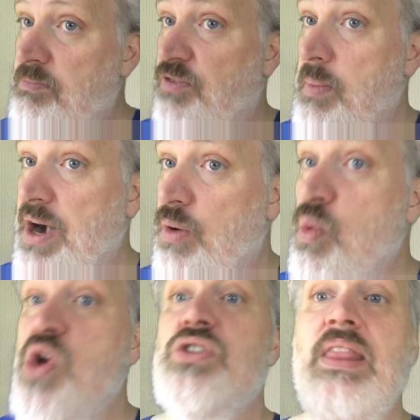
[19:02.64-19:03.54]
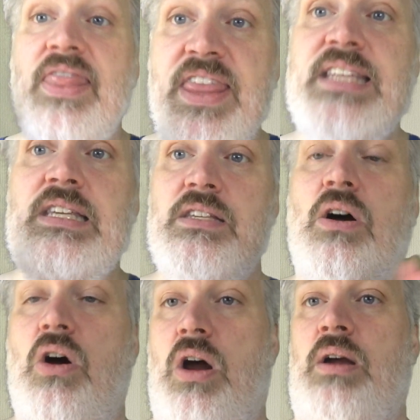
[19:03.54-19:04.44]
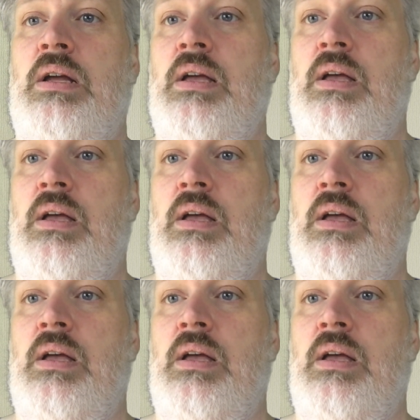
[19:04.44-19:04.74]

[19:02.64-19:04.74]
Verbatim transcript: for better or worse. This is our